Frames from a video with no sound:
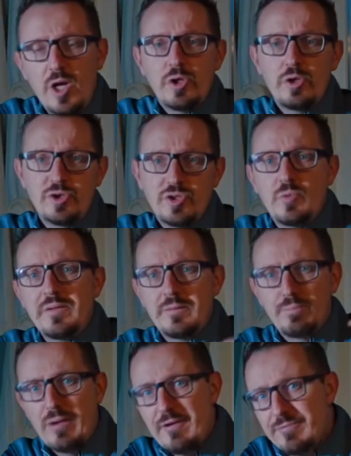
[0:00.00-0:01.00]
you just go into
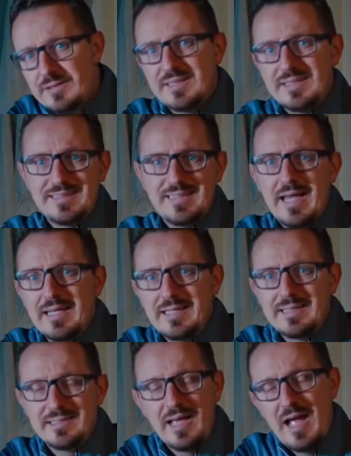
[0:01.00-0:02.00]
Preferences,
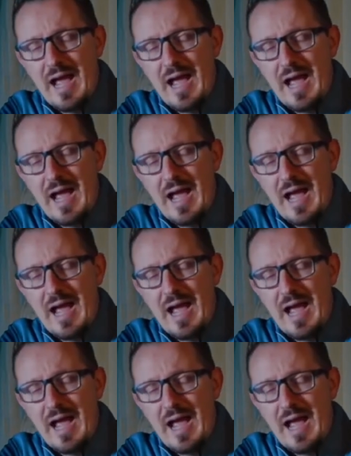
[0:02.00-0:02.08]
Settings,